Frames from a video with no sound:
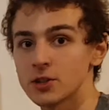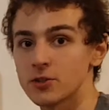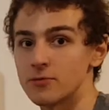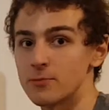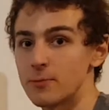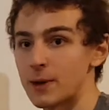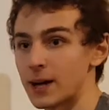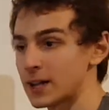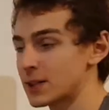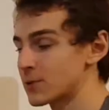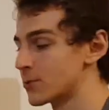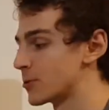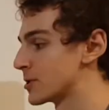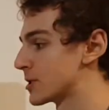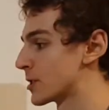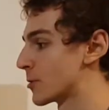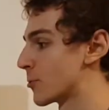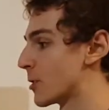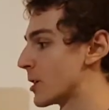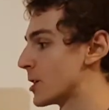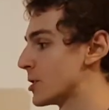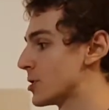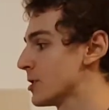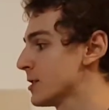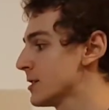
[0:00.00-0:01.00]
of Maxwell's
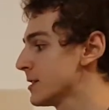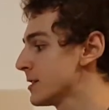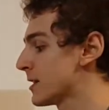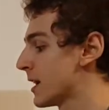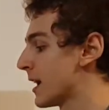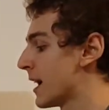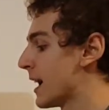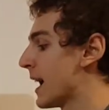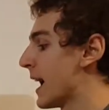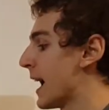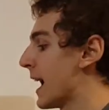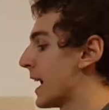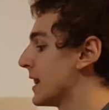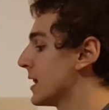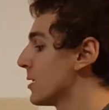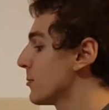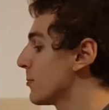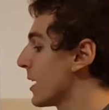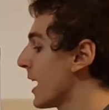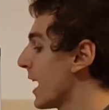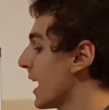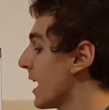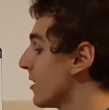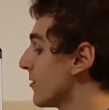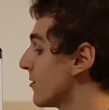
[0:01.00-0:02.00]
equations. And then we
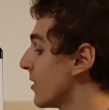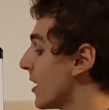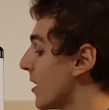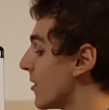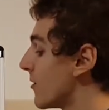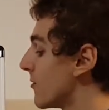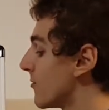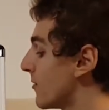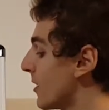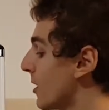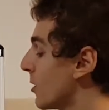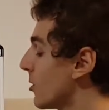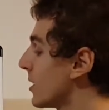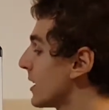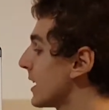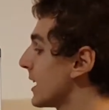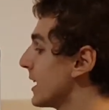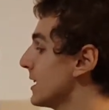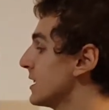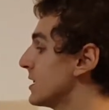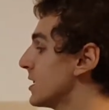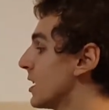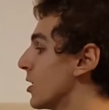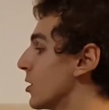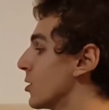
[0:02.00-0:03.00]
have
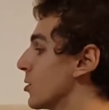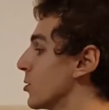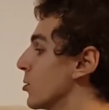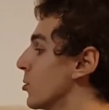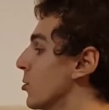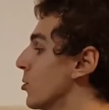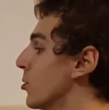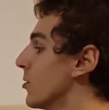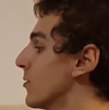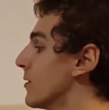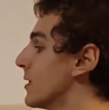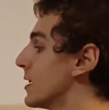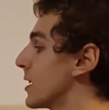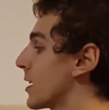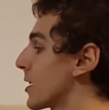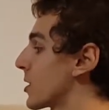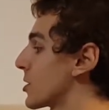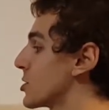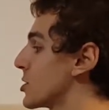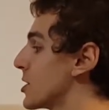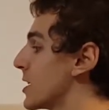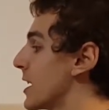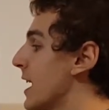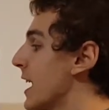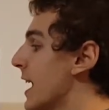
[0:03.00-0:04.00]
Faraday's law of
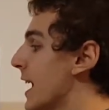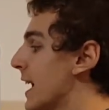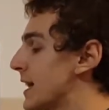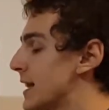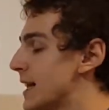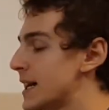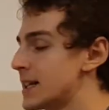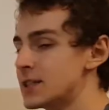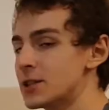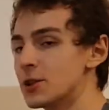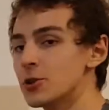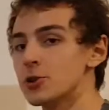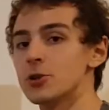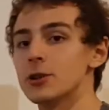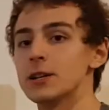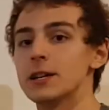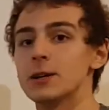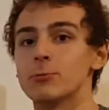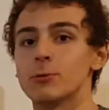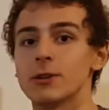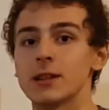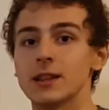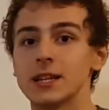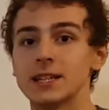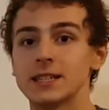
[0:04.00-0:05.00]
induction. And that's usually
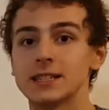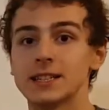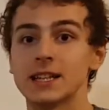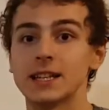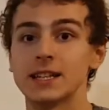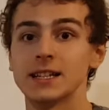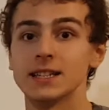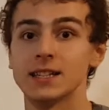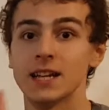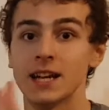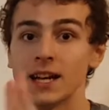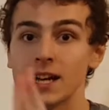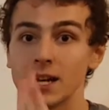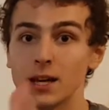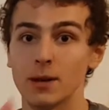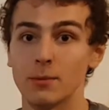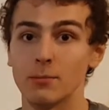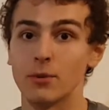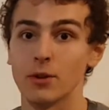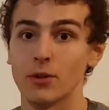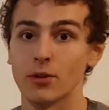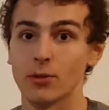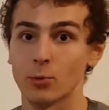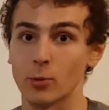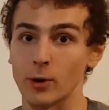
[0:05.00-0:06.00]
listed as
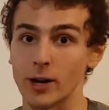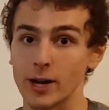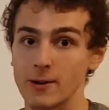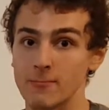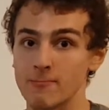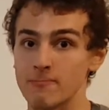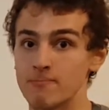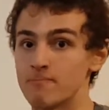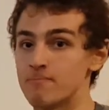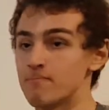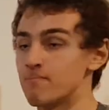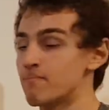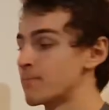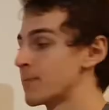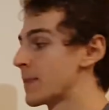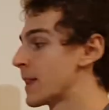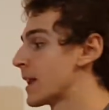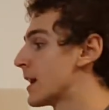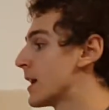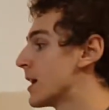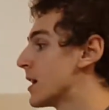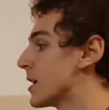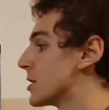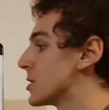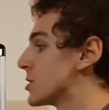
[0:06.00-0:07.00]
number three.
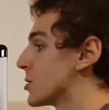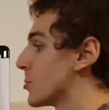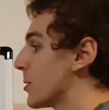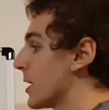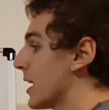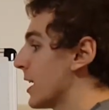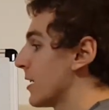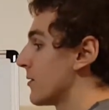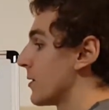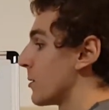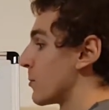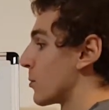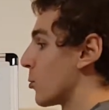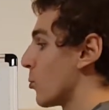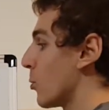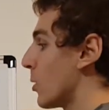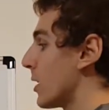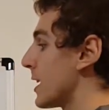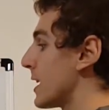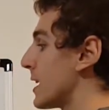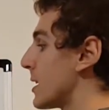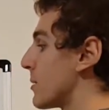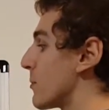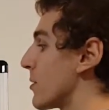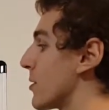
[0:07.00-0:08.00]
So we have number one
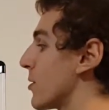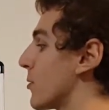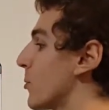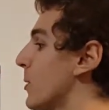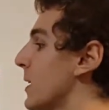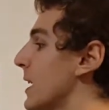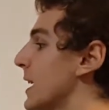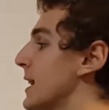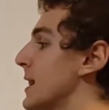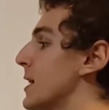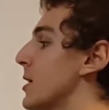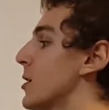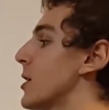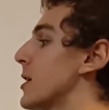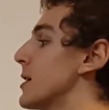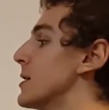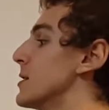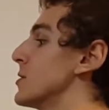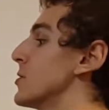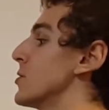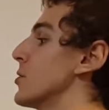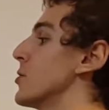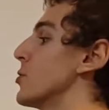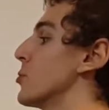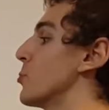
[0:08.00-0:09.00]
and number three, and they're
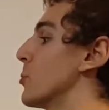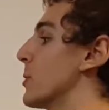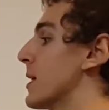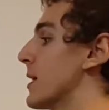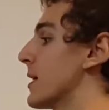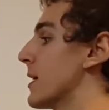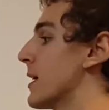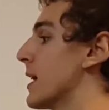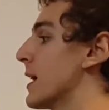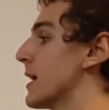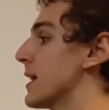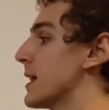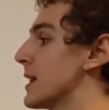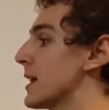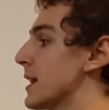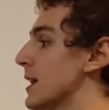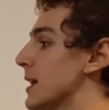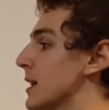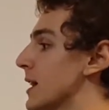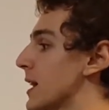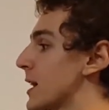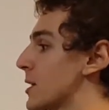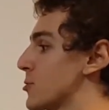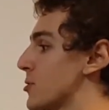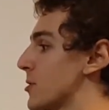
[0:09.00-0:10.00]
concerned with the
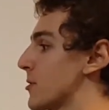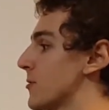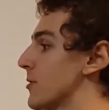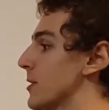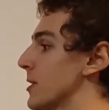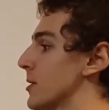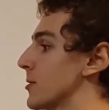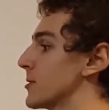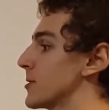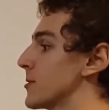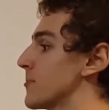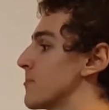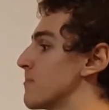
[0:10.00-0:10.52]
electric field.